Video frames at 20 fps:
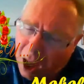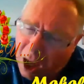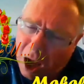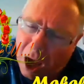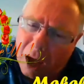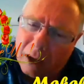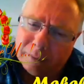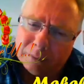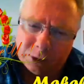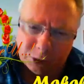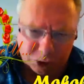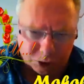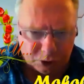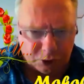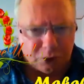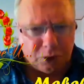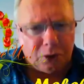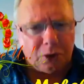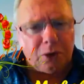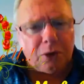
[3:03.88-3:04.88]
I'm
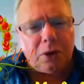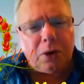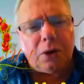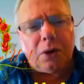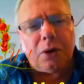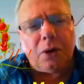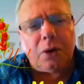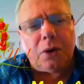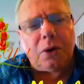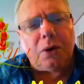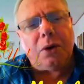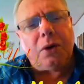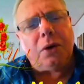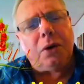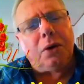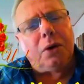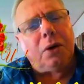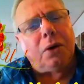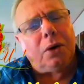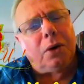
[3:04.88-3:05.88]

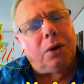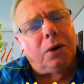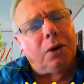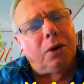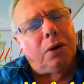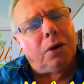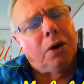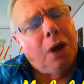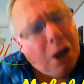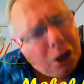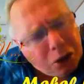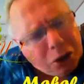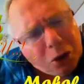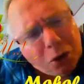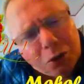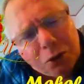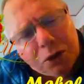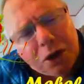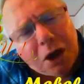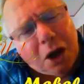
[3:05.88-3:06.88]
sure
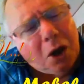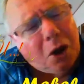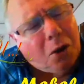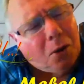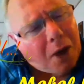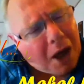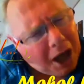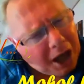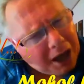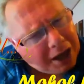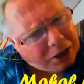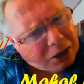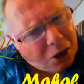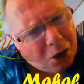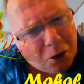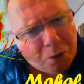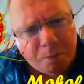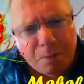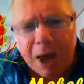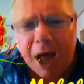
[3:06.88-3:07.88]
you know I
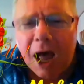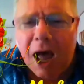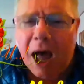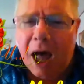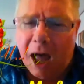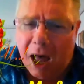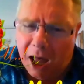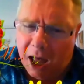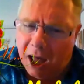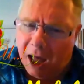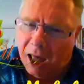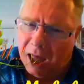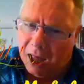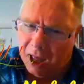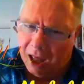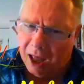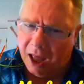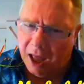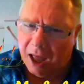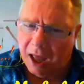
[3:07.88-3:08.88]
don't
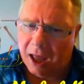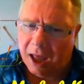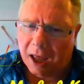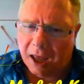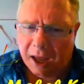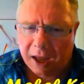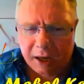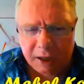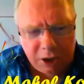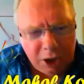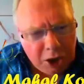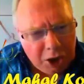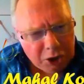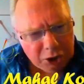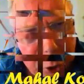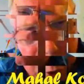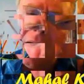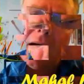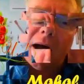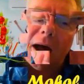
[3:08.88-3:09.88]
mind,
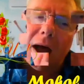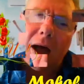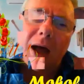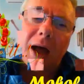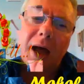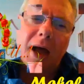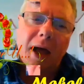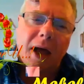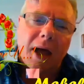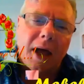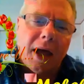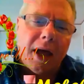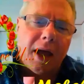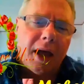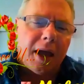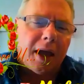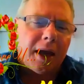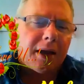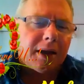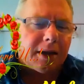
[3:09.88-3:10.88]
you know
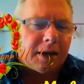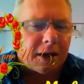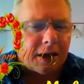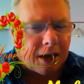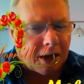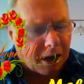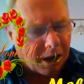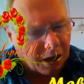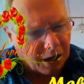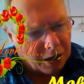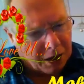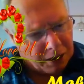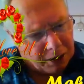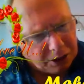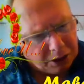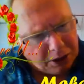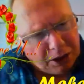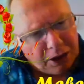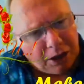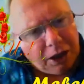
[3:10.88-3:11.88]
I don't mind.
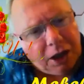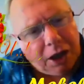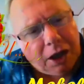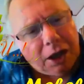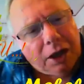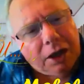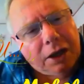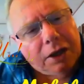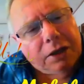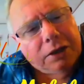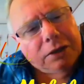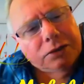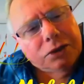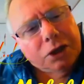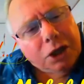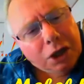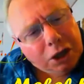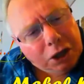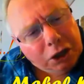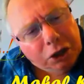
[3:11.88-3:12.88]
'Cause
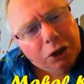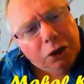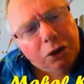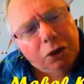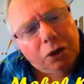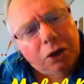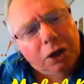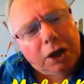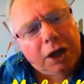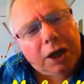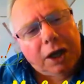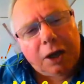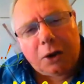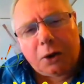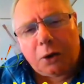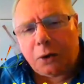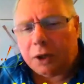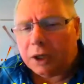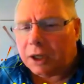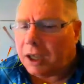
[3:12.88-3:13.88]
you,
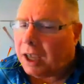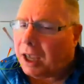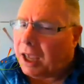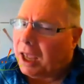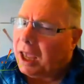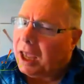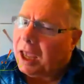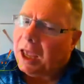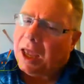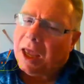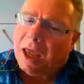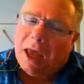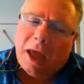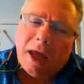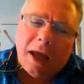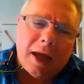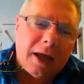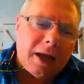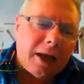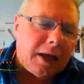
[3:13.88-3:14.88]
oh
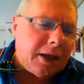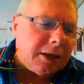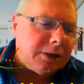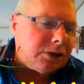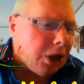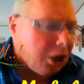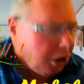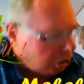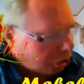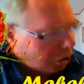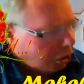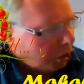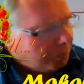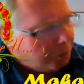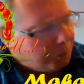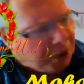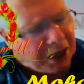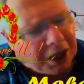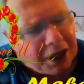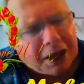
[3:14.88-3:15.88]
yes,
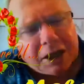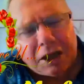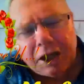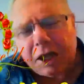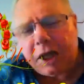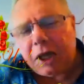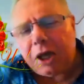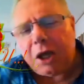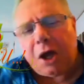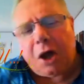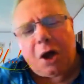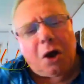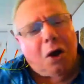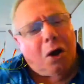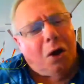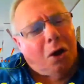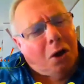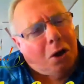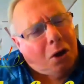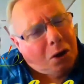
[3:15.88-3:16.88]
you'll be the
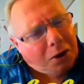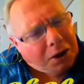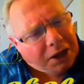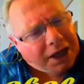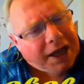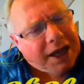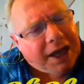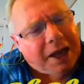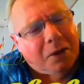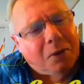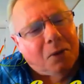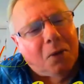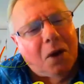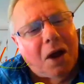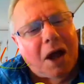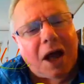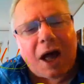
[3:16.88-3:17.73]
only